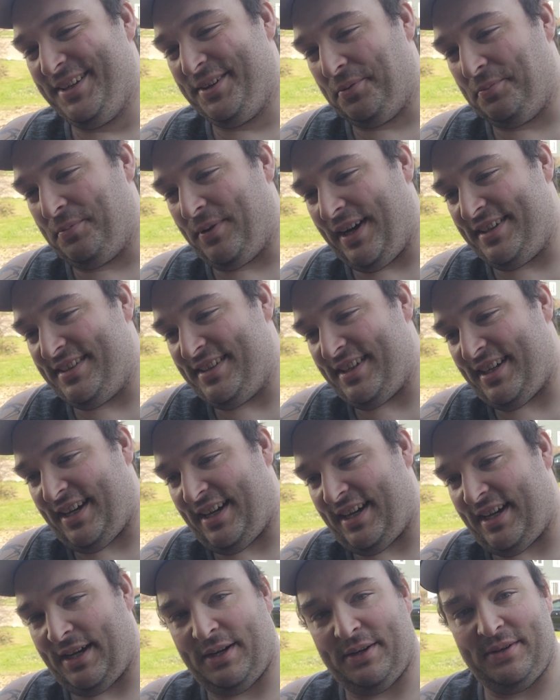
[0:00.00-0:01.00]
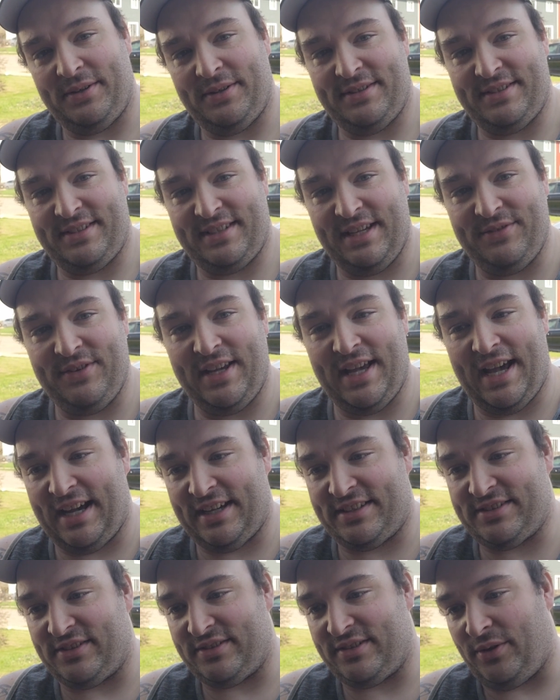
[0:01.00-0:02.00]
But CV
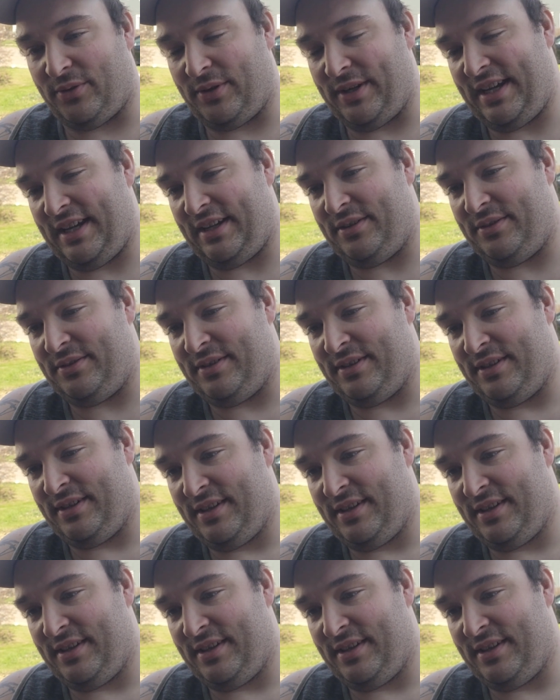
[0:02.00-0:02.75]
axles going in.